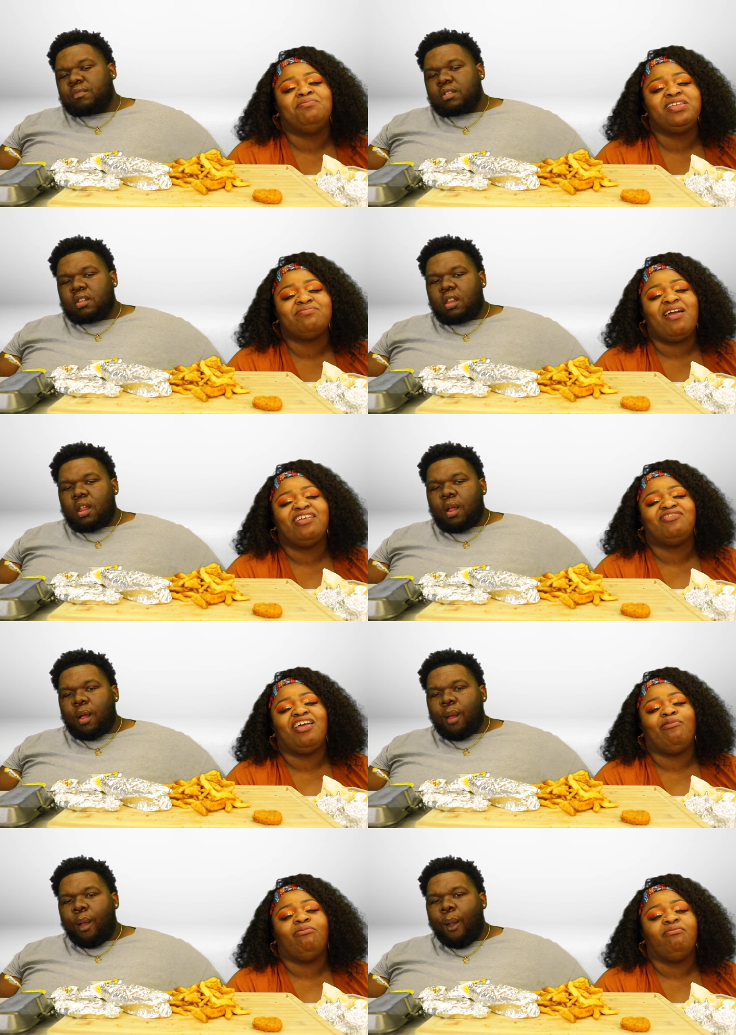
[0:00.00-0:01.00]
Speaker 1: me miss my
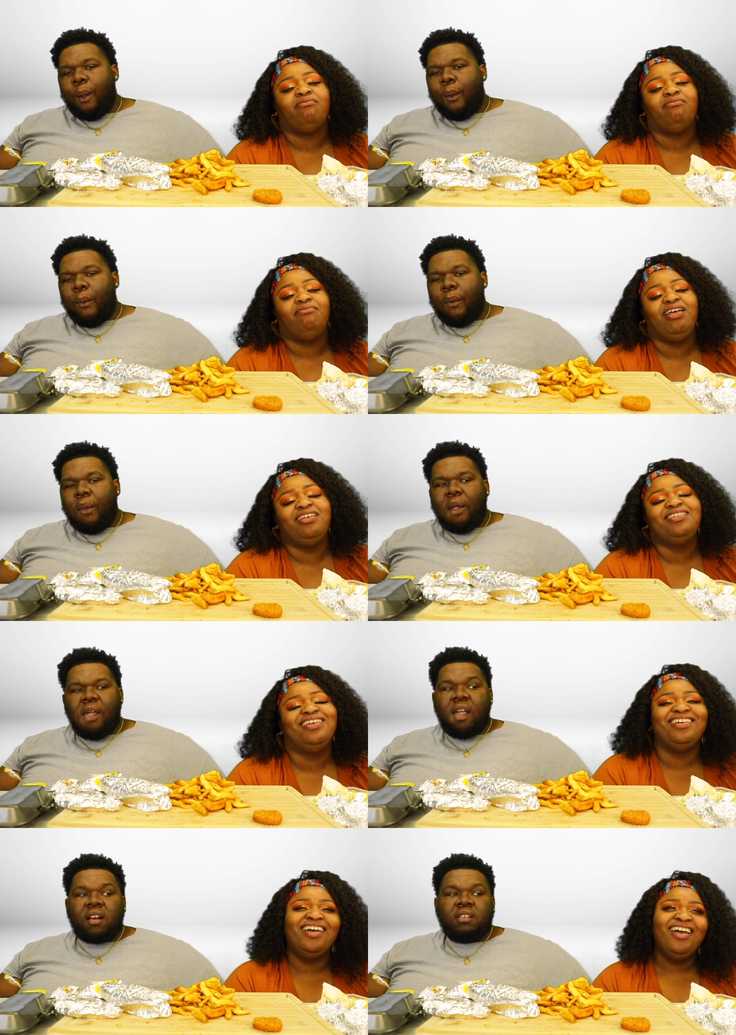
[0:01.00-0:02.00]
show.
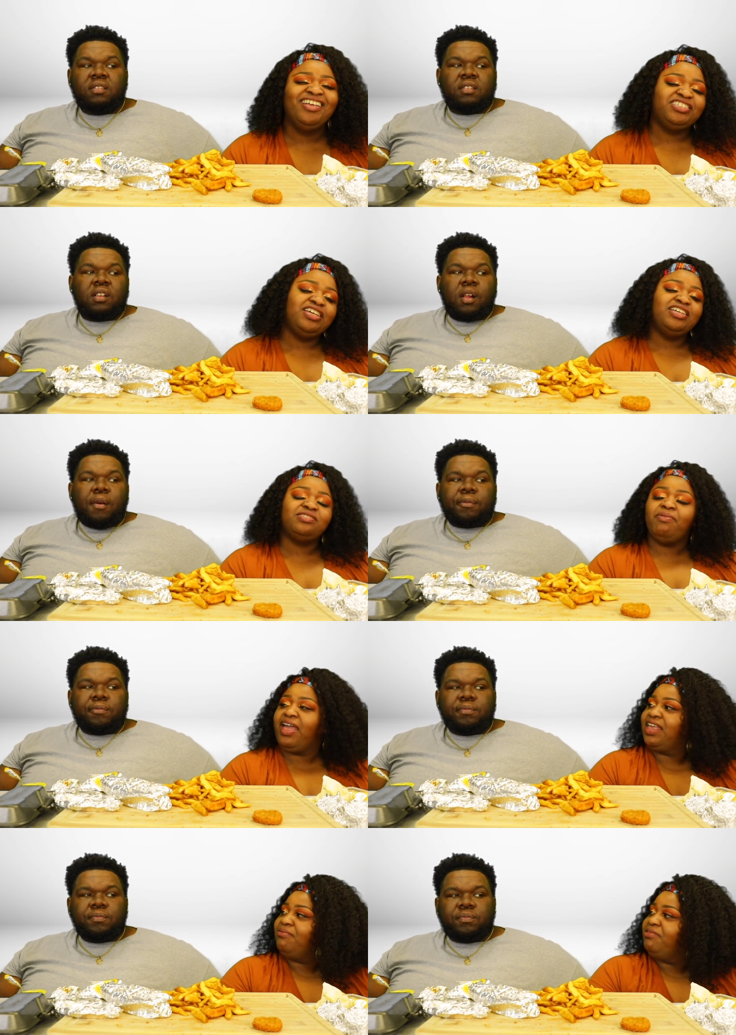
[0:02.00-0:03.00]
She is
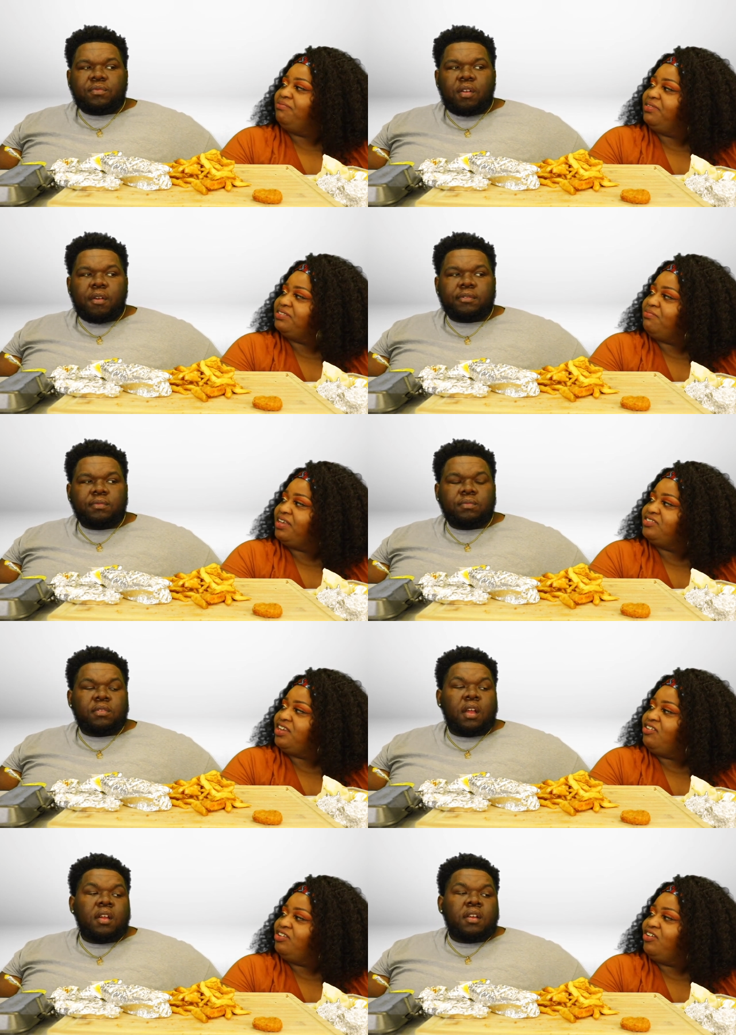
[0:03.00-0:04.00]
making me miss my
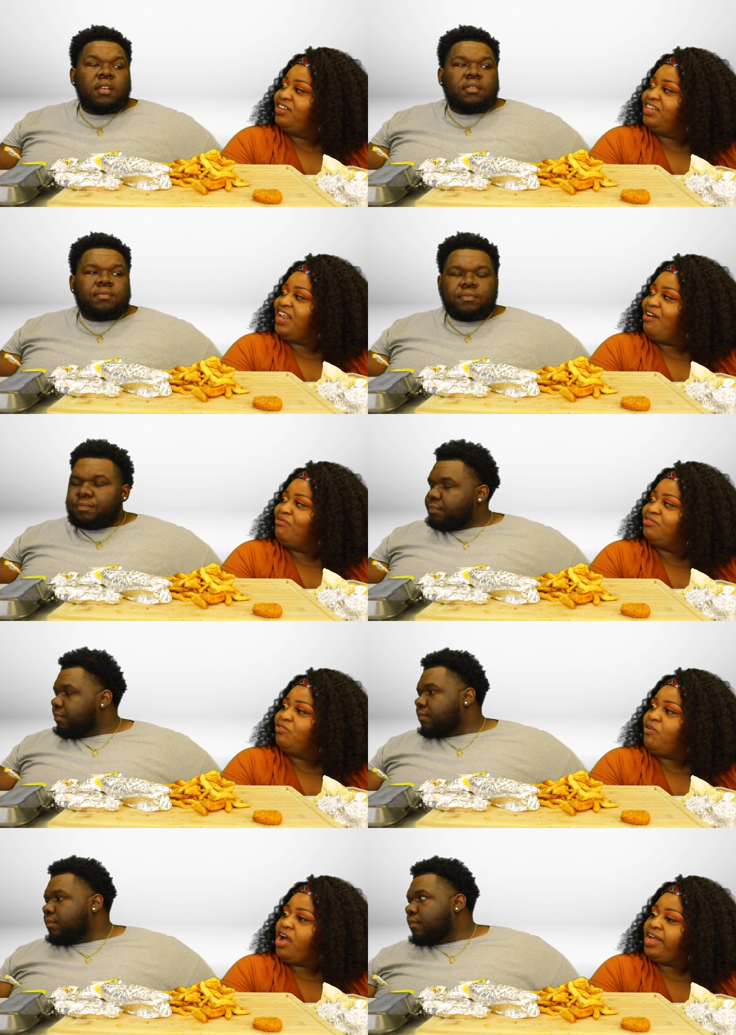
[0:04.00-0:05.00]
show, Lord, that I want
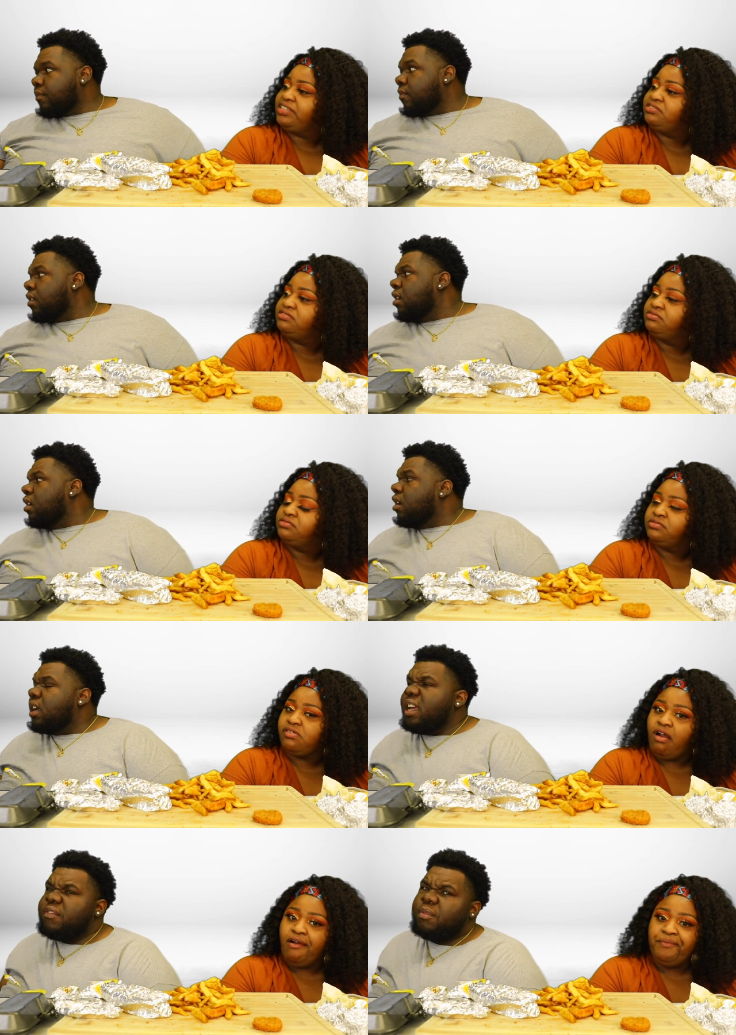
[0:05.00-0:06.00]
to watch.
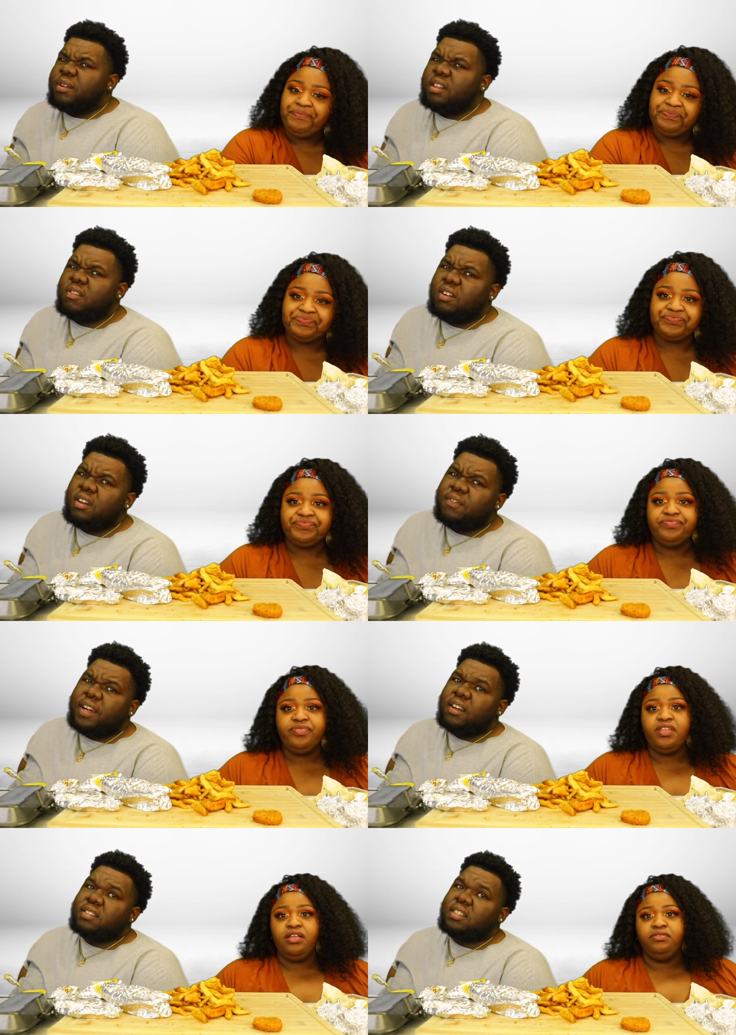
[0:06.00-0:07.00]
Speaker 2: Even with the
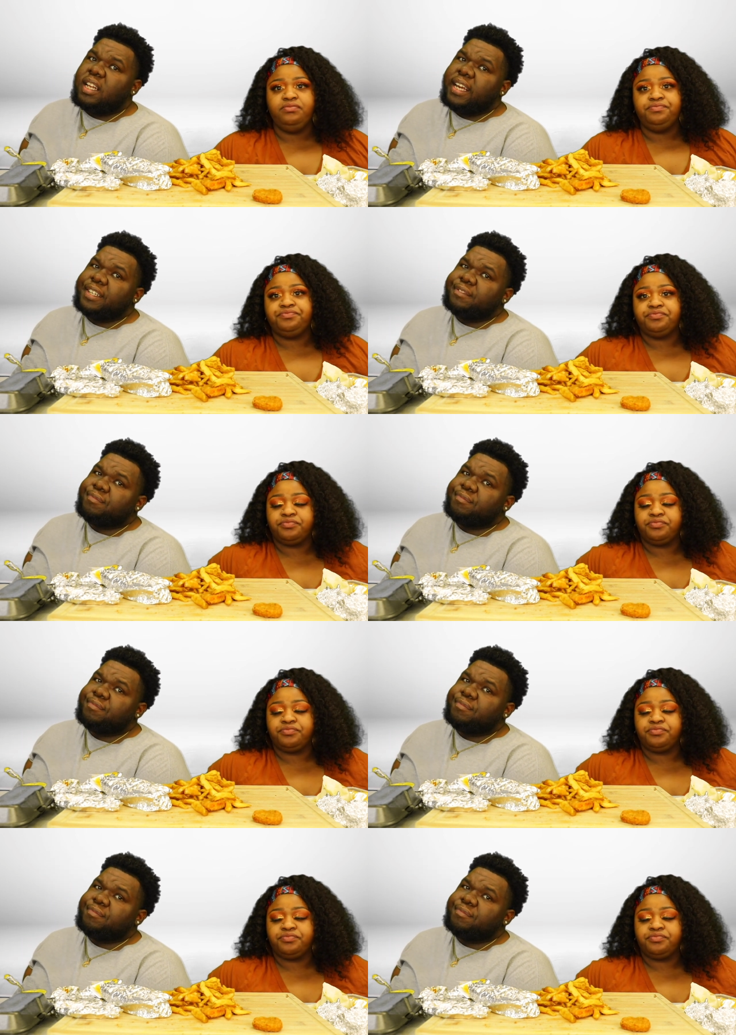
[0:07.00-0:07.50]
coronavirus, like,